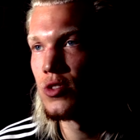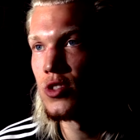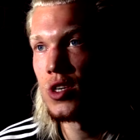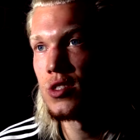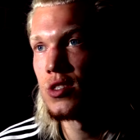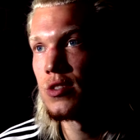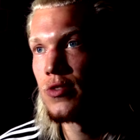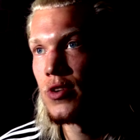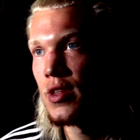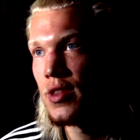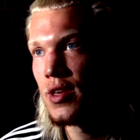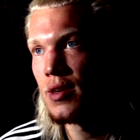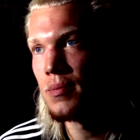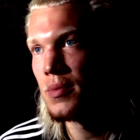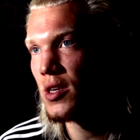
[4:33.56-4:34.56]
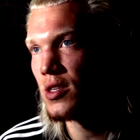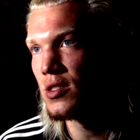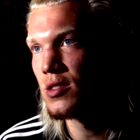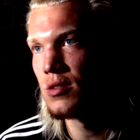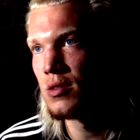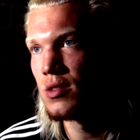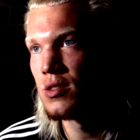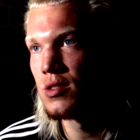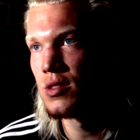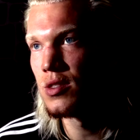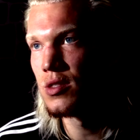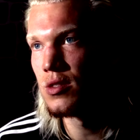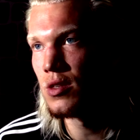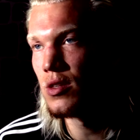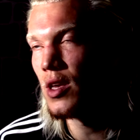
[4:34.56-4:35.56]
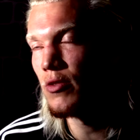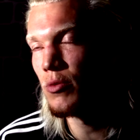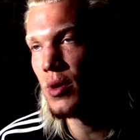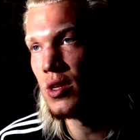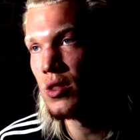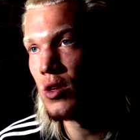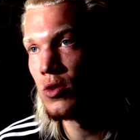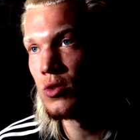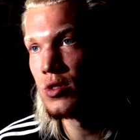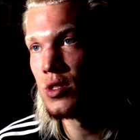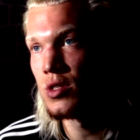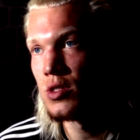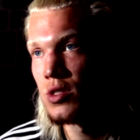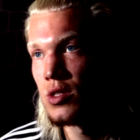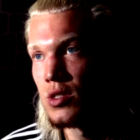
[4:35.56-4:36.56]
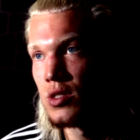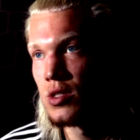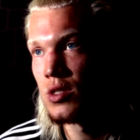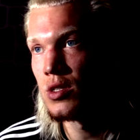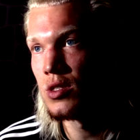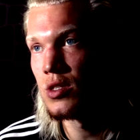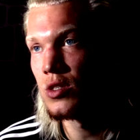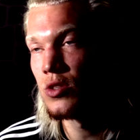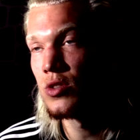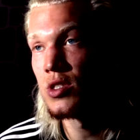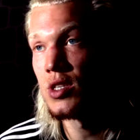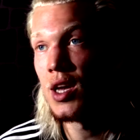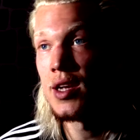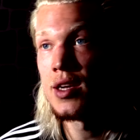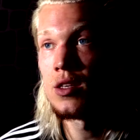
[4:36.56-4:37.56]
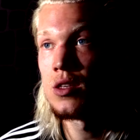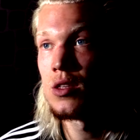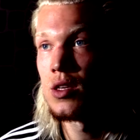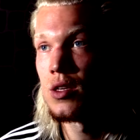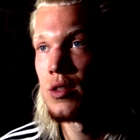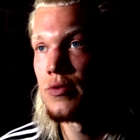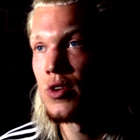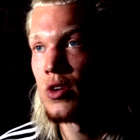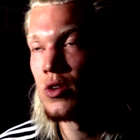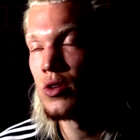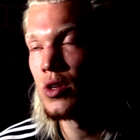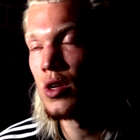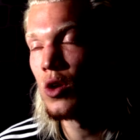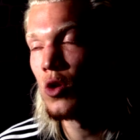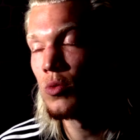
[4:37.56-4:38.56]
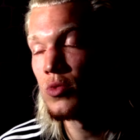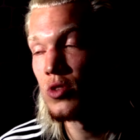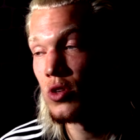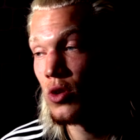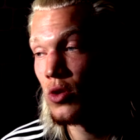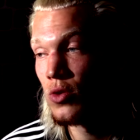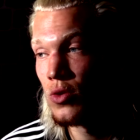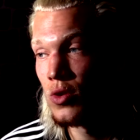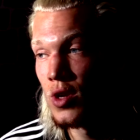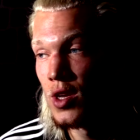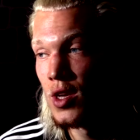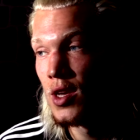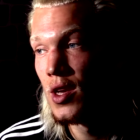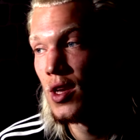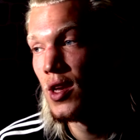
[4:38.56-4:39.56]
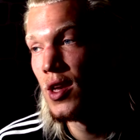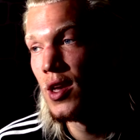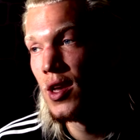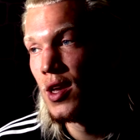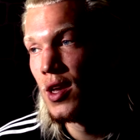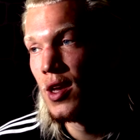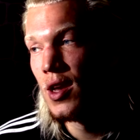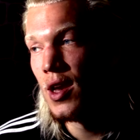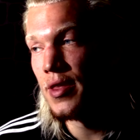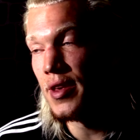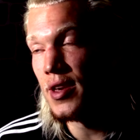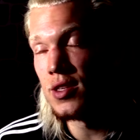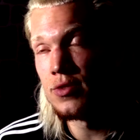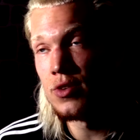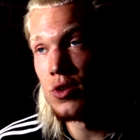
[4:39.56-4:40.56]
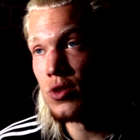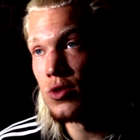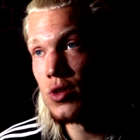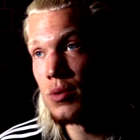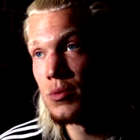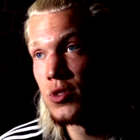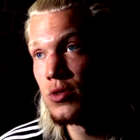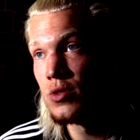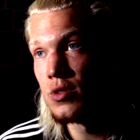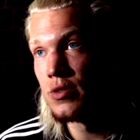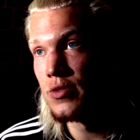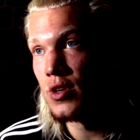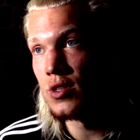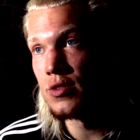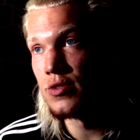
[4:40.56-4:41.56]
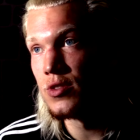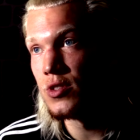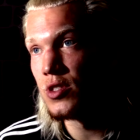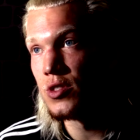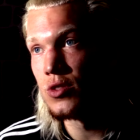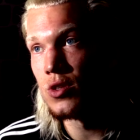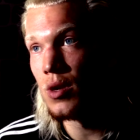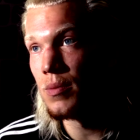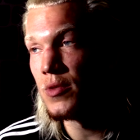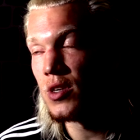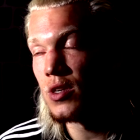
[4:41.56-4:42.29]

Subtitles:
judge us for anything, because everybody knows it's a good side and very good at home. So I think it's a very good opportunity for us just to come